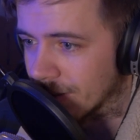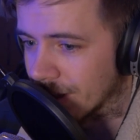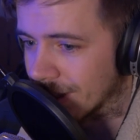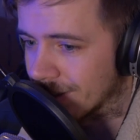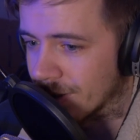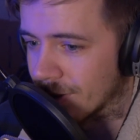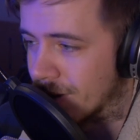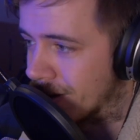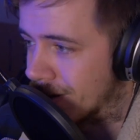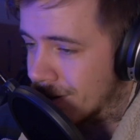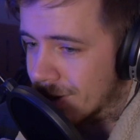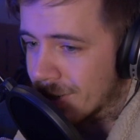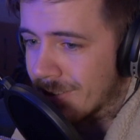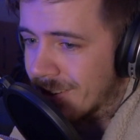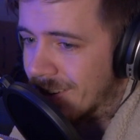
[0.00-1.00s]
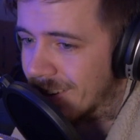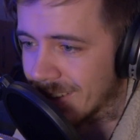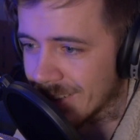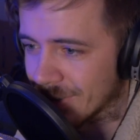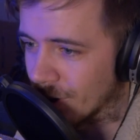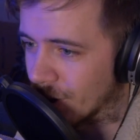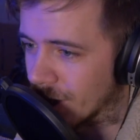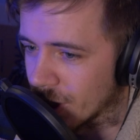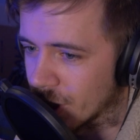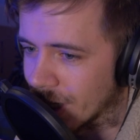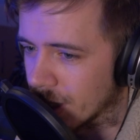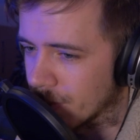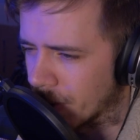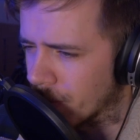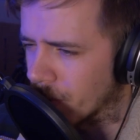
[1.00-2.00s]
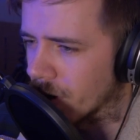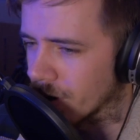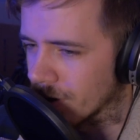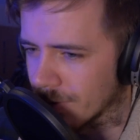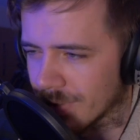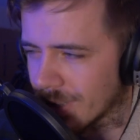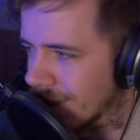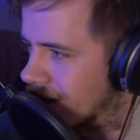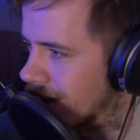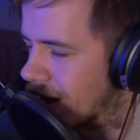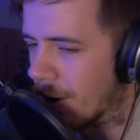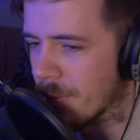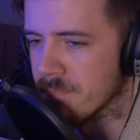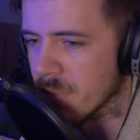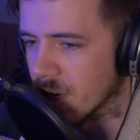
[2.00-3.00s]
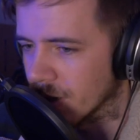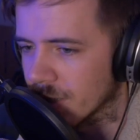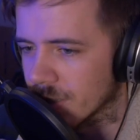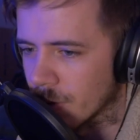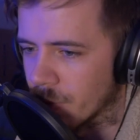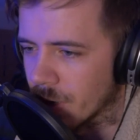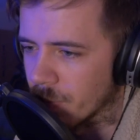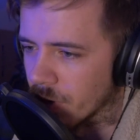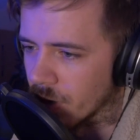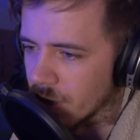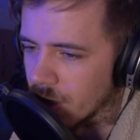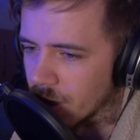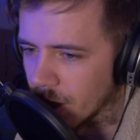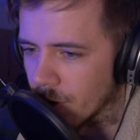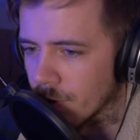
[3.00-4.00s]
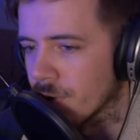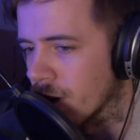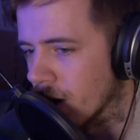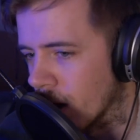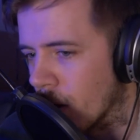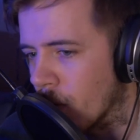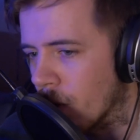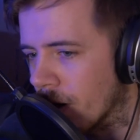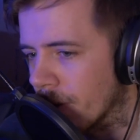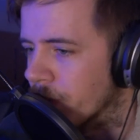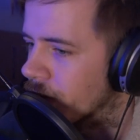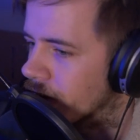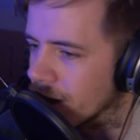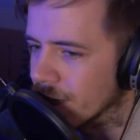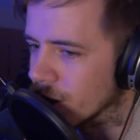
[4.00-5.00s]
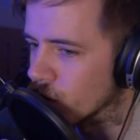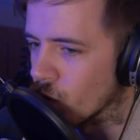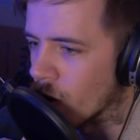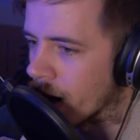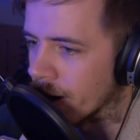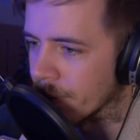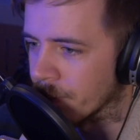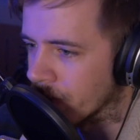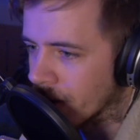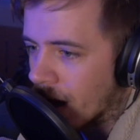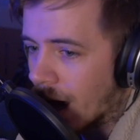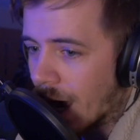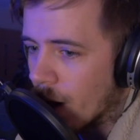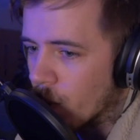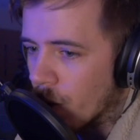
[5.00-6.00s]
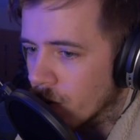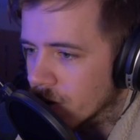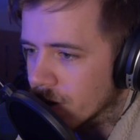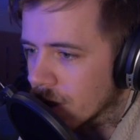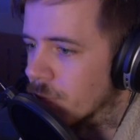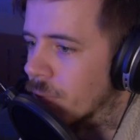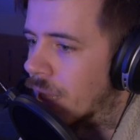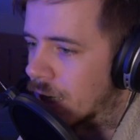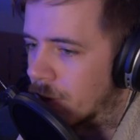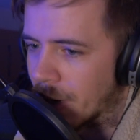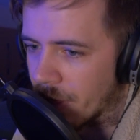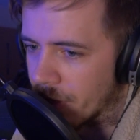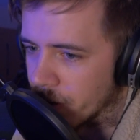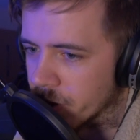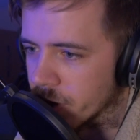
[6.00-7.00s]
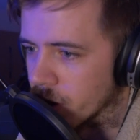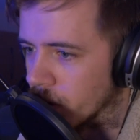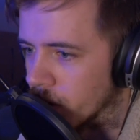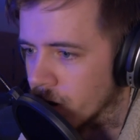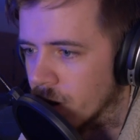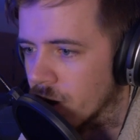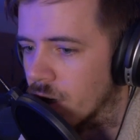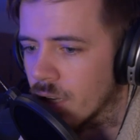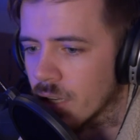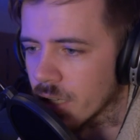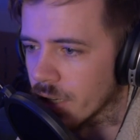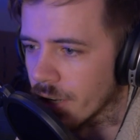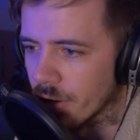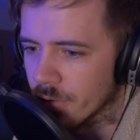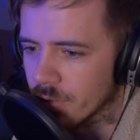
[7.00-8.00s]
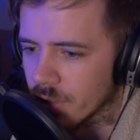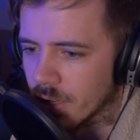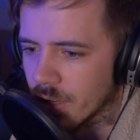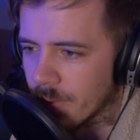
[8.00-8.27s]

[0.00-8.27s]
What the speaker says: It's not going to change. People, like millions of people, aren't going to go, you know what? He's right. I won't see Black Panther 2. They're going